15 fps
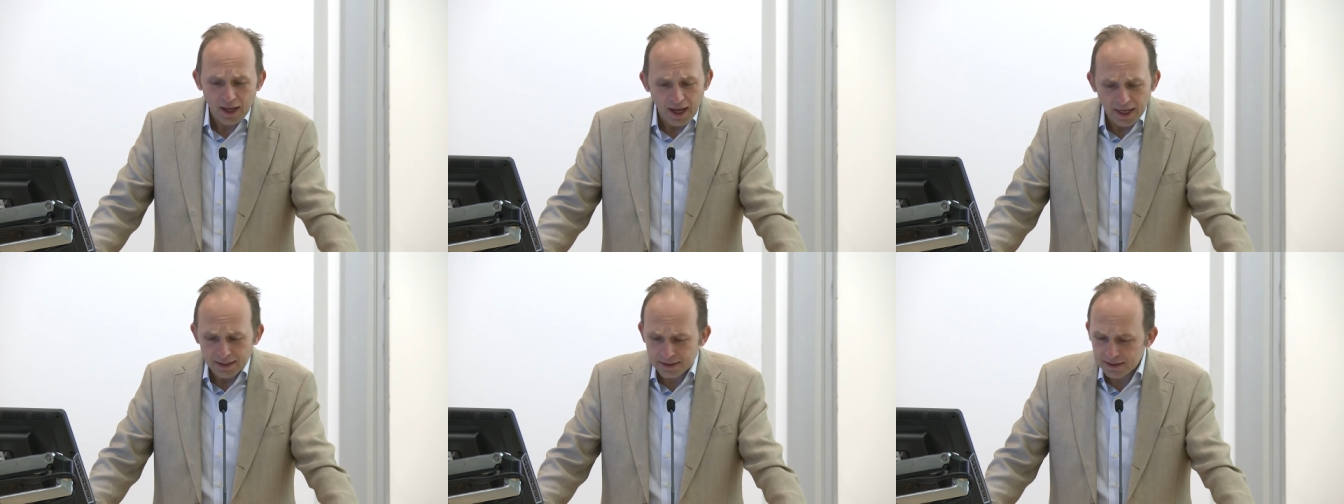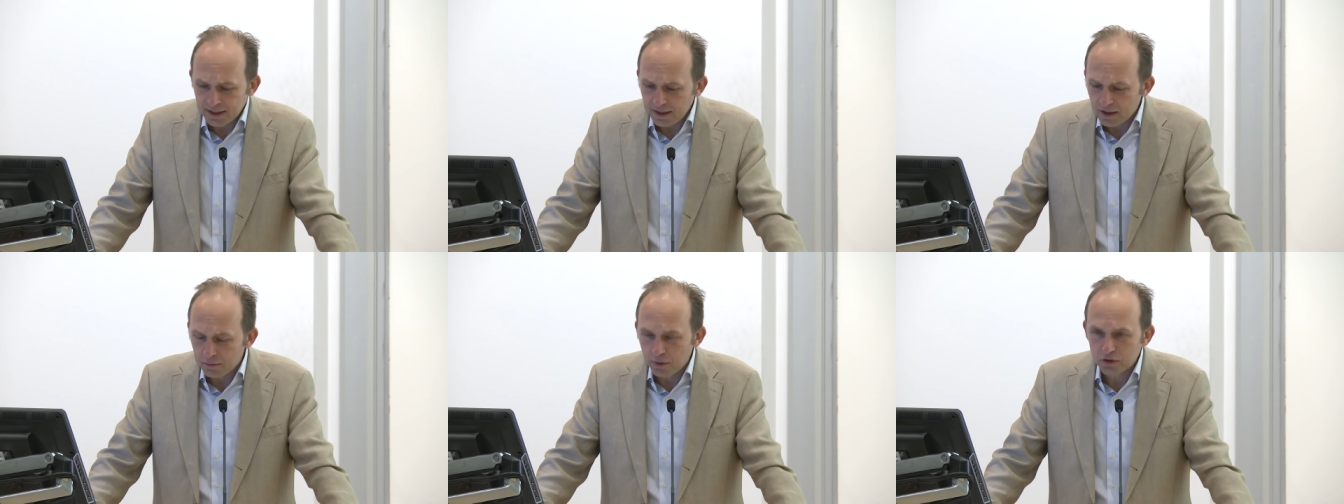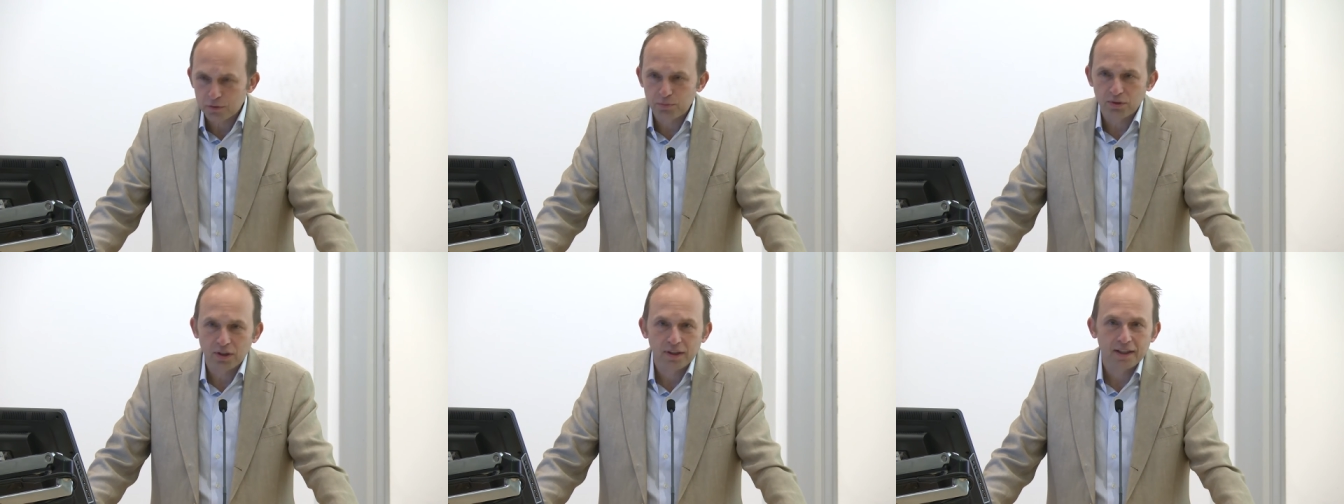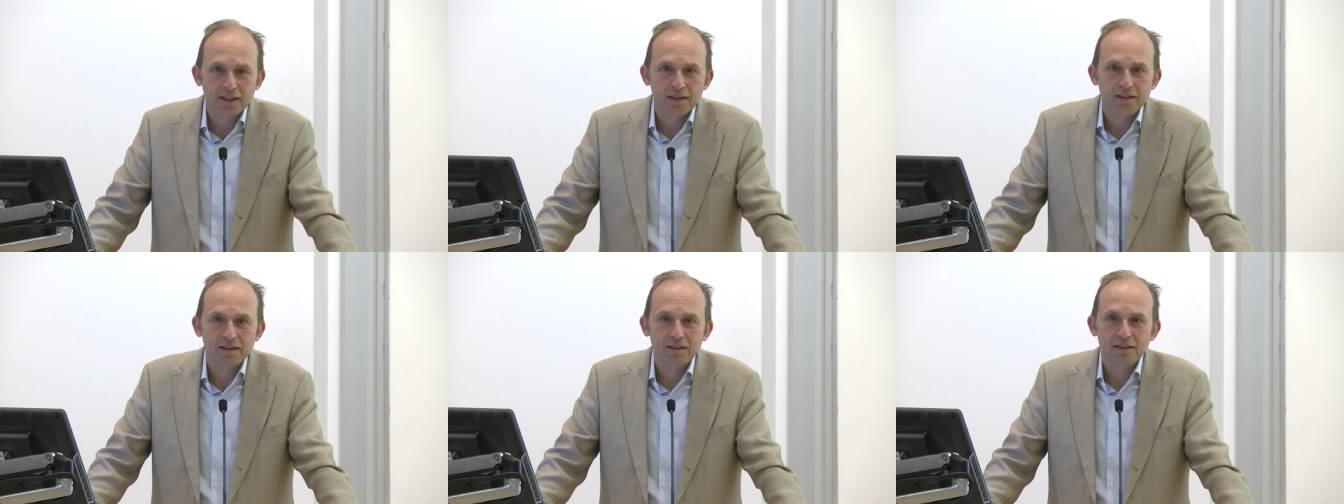I see the most
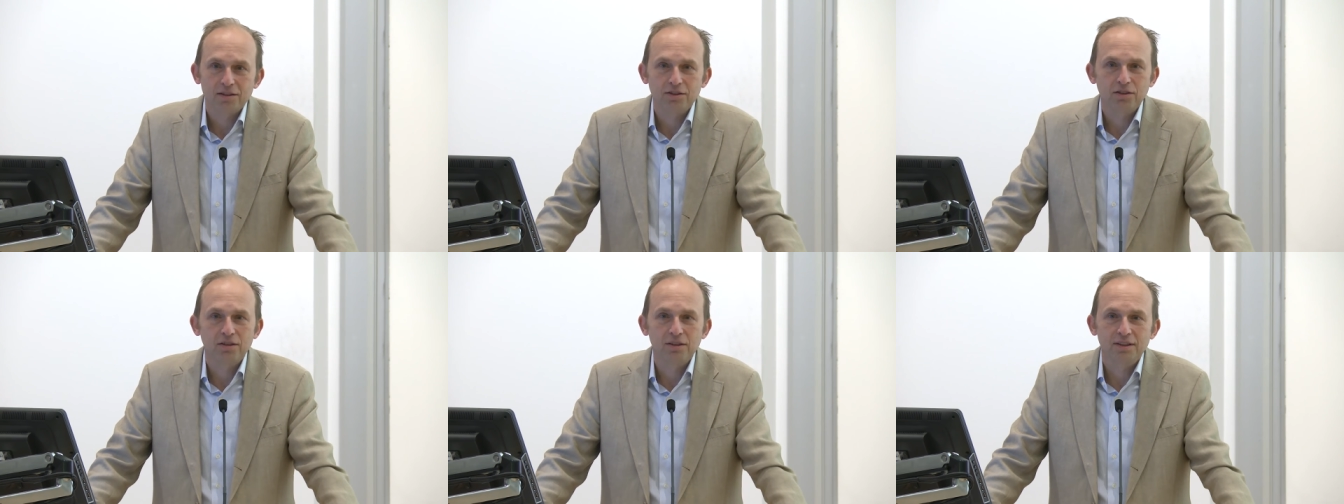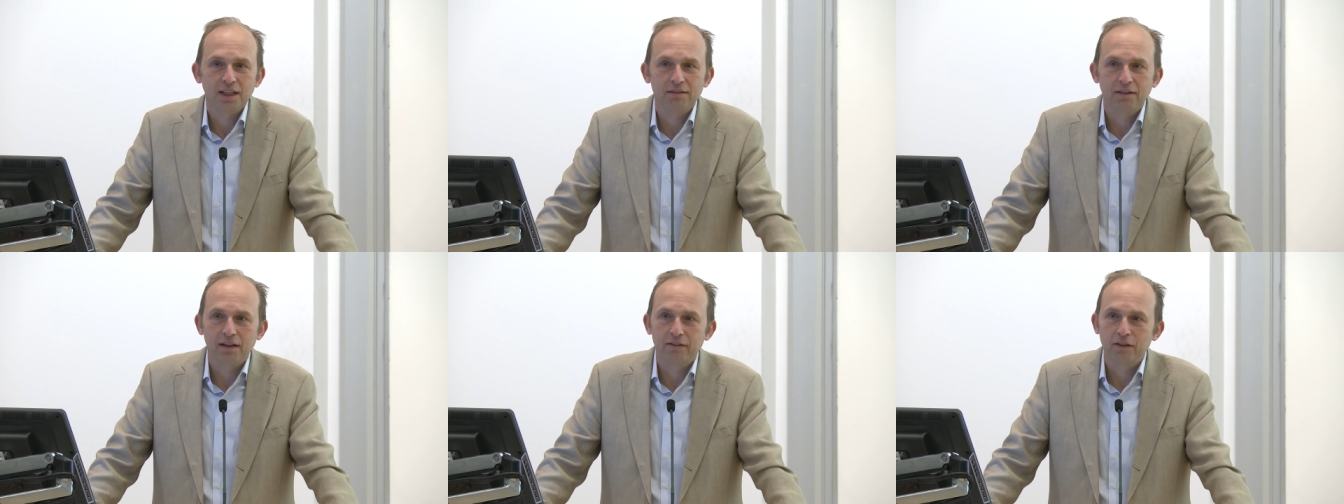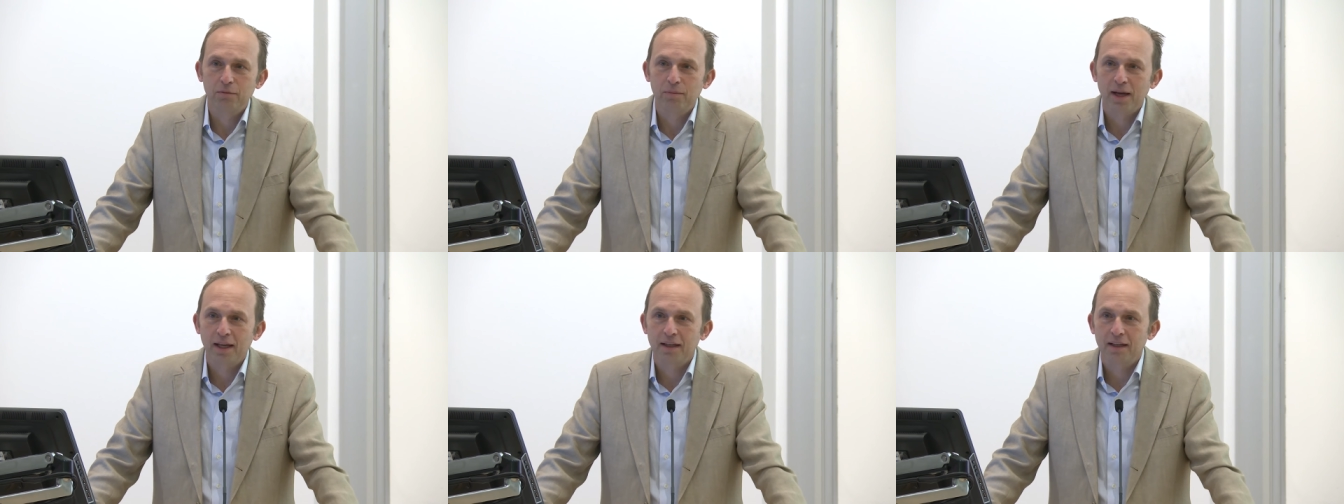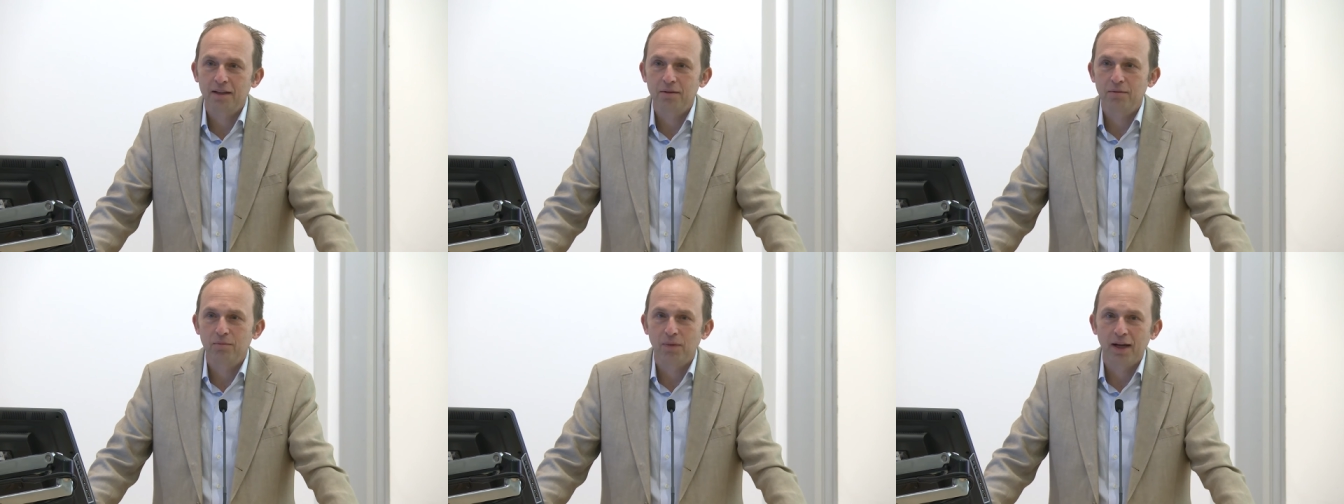brilliant students I've ever met
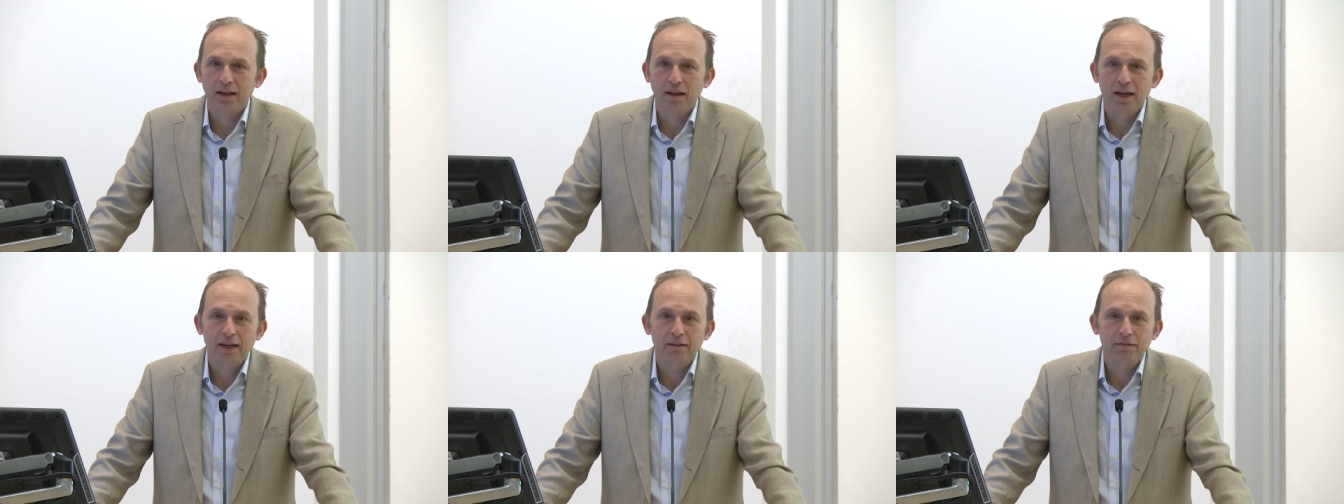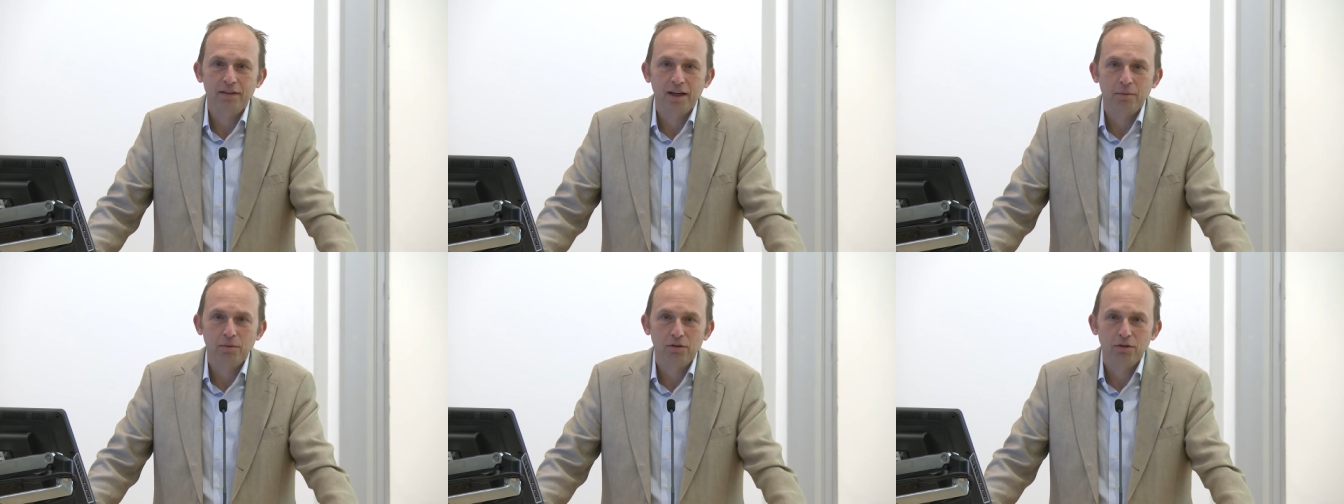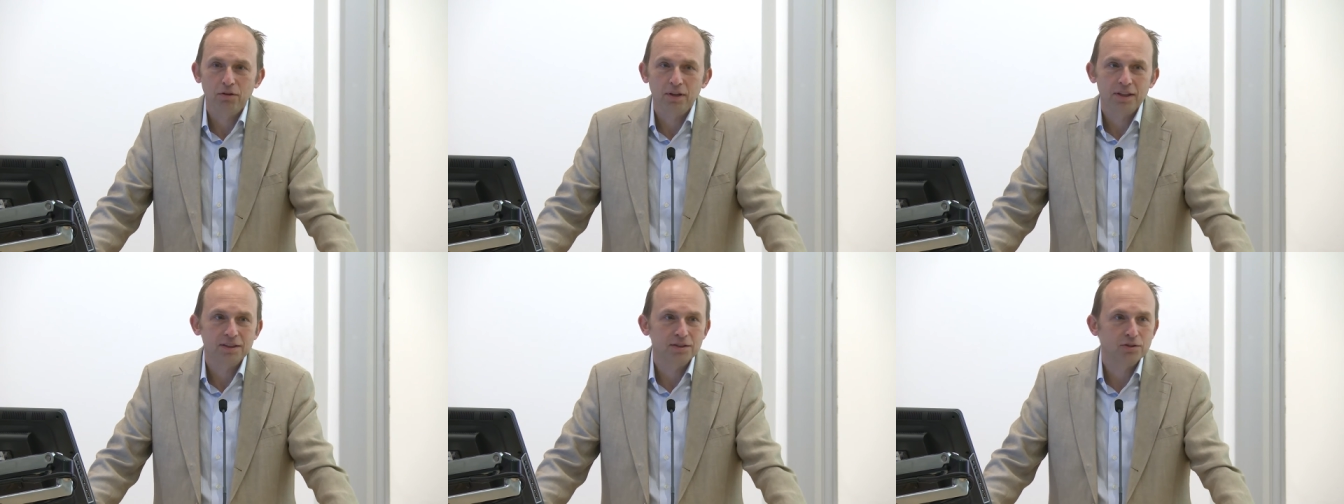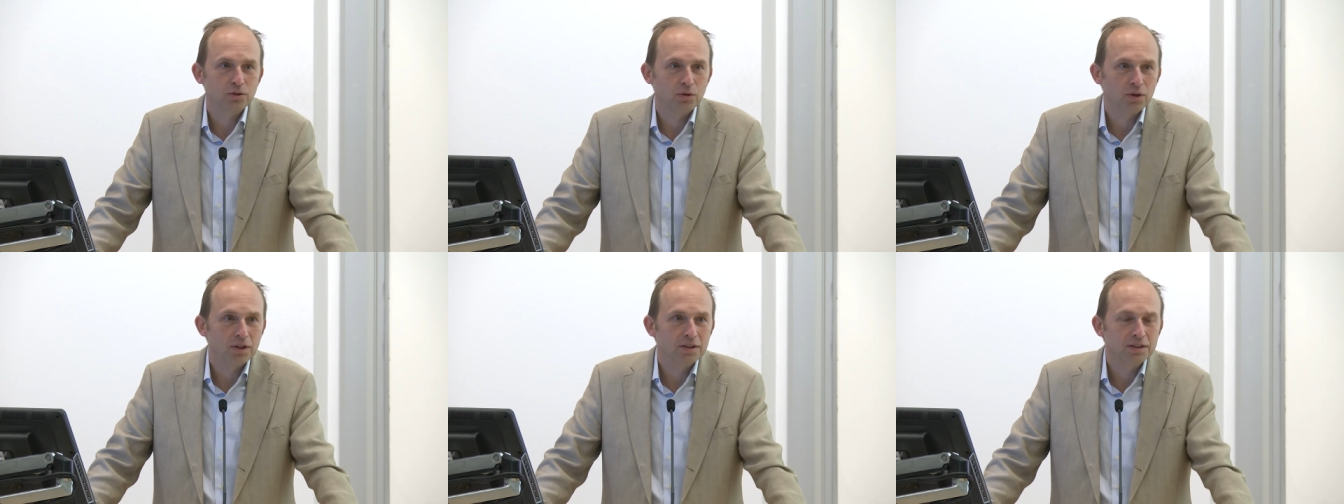in my life come through these
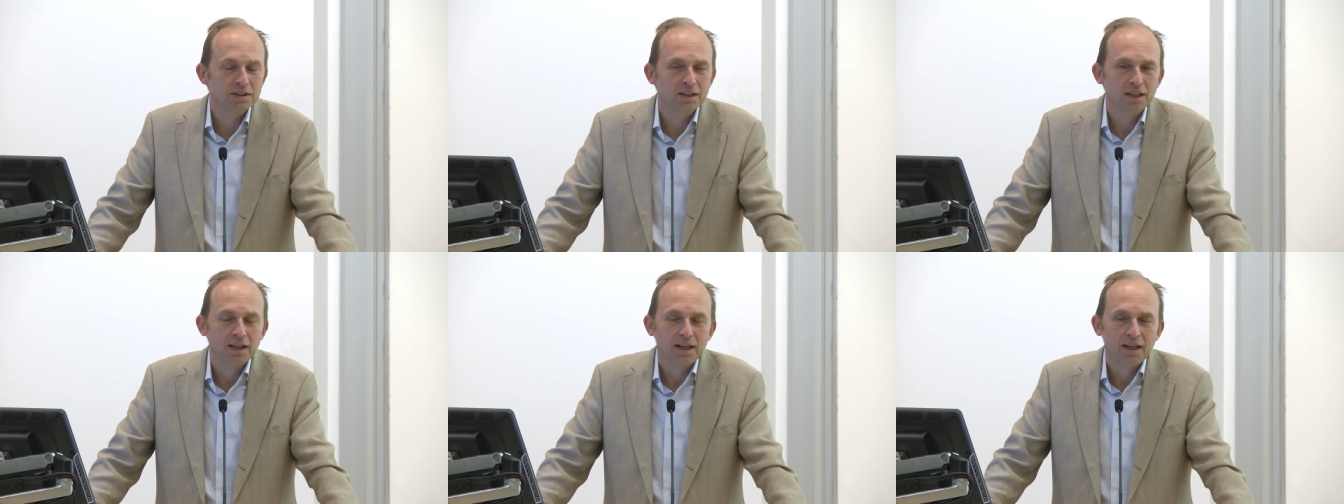doors